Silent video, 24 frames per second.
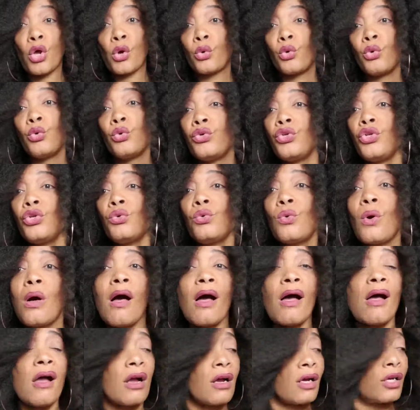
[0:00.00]
know who you
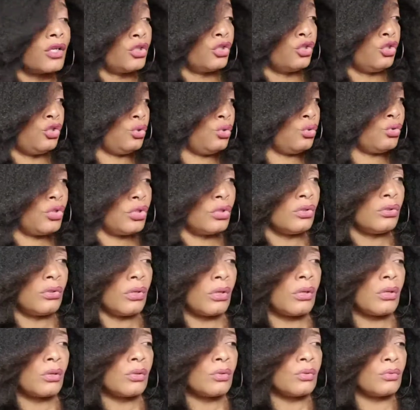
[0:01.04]
are? Do you
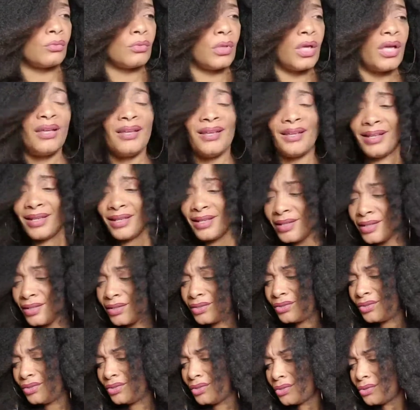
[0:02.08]
know?
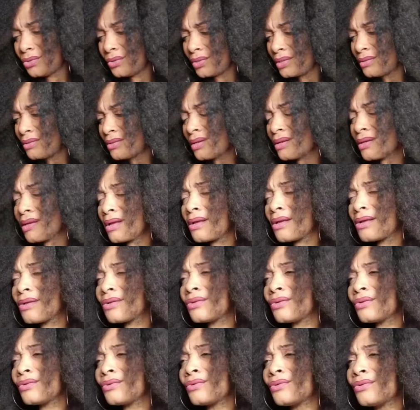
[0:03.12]
Do you
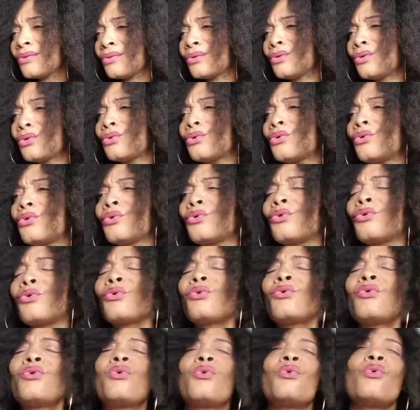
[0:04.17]

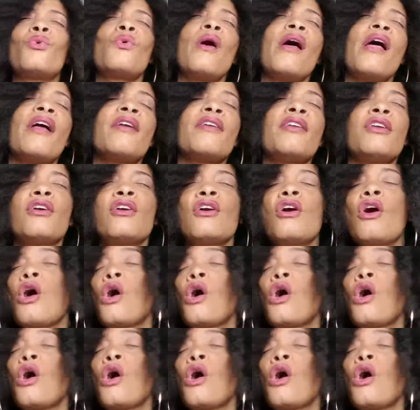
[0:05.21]
know where you're